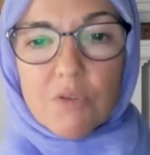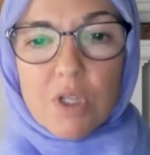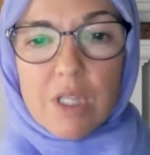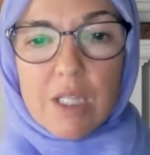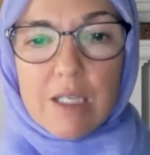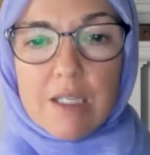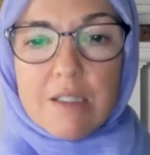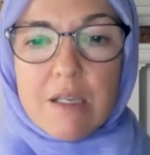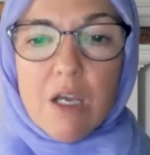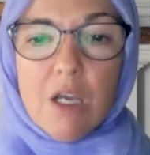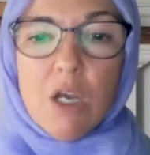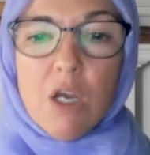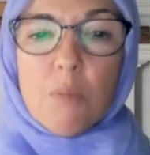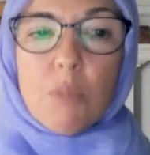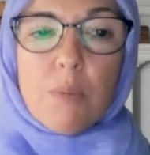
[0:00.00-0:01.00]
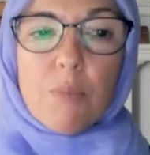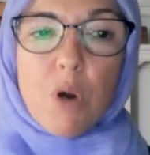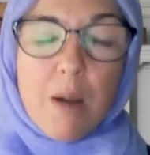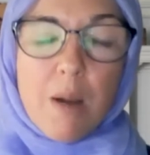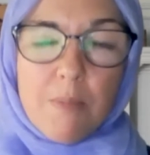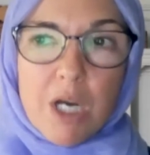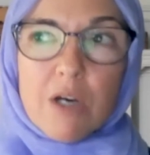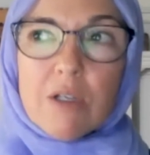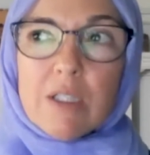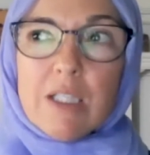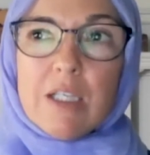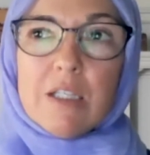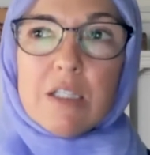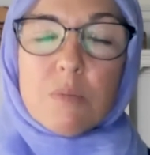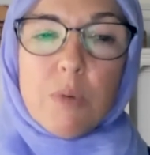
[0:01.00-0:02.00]
for these, but
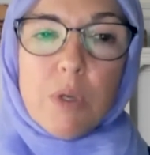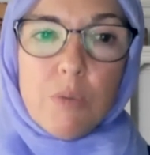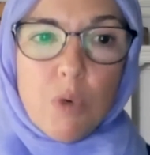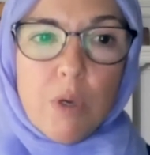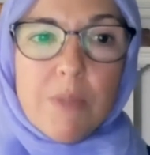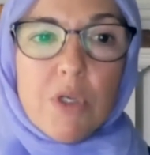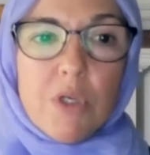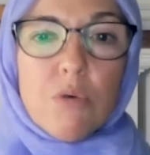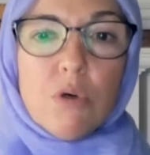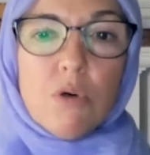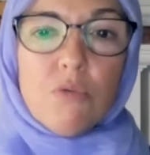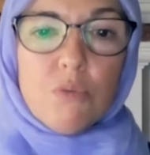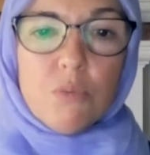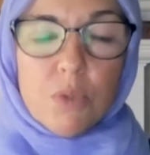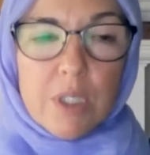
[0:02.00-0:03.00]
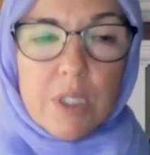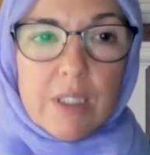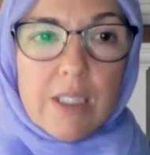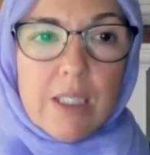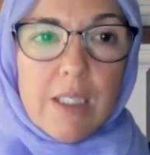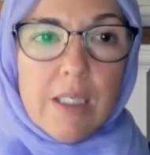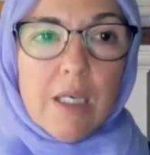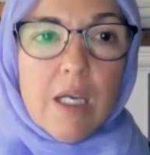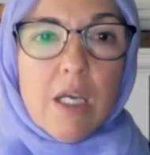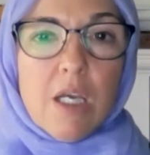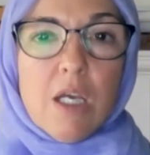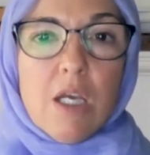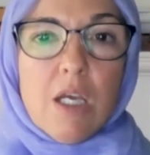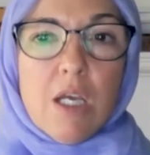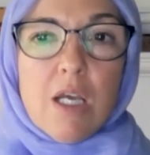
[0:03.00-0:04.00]
primarily it's been women who have really
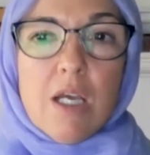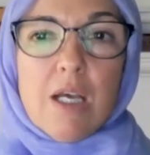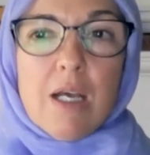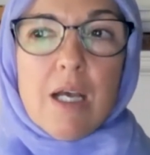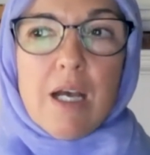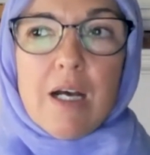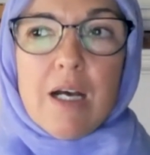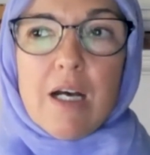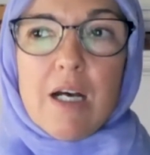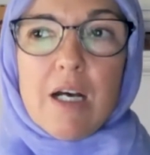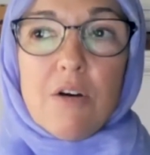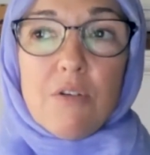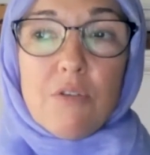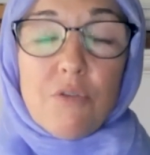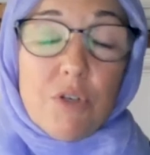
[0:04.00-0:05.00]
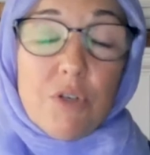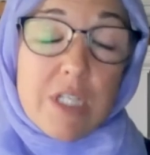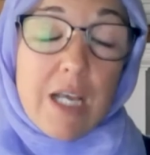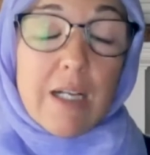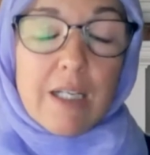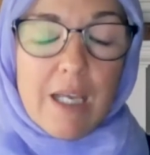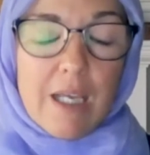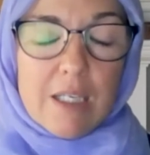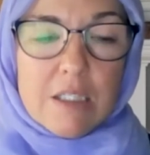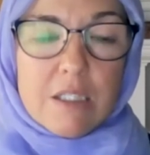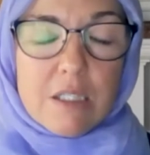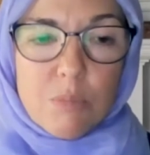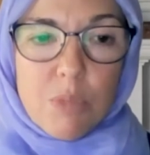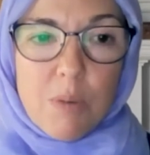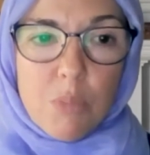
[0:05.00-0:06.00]
for
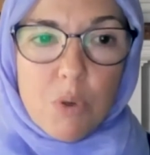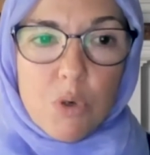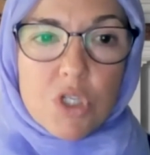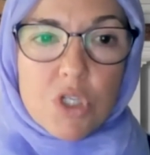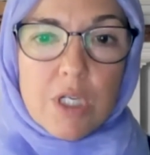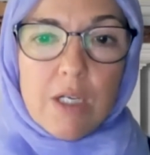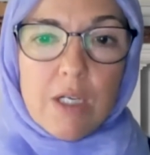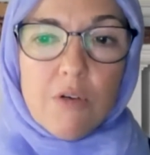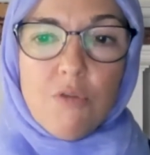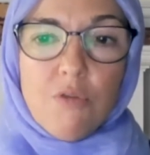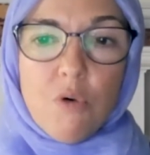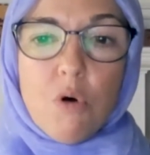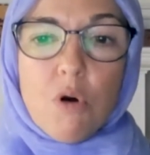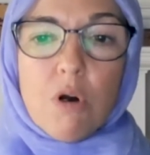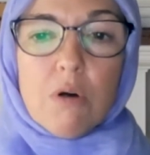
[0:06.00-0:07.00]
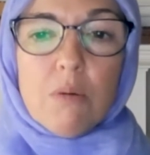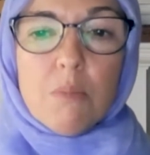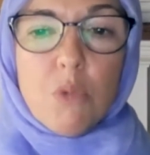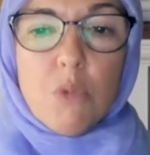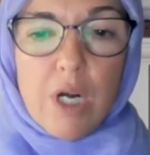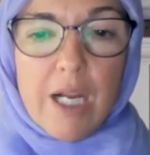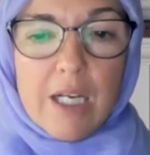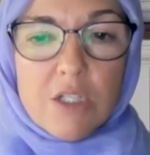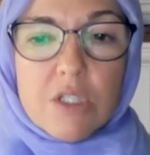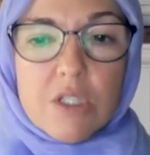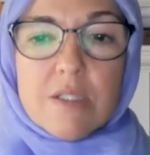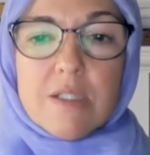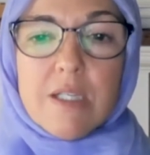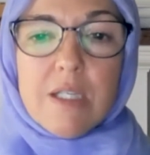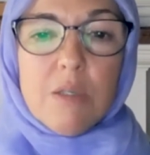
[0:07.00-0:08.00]
decades been pushing for more
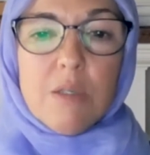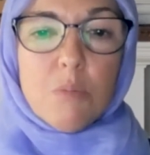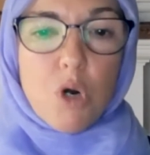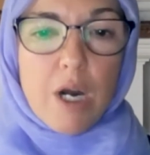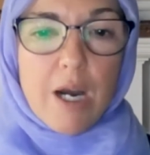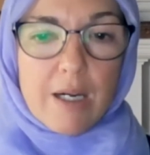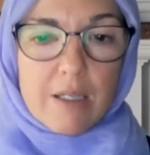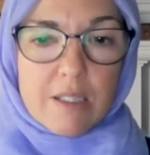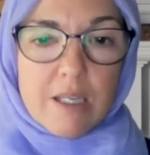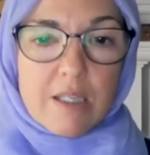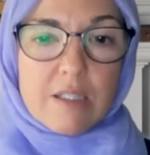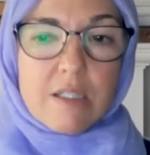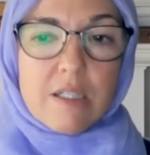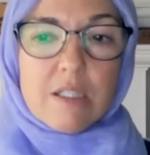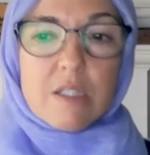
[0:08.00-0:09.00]
agency, more access to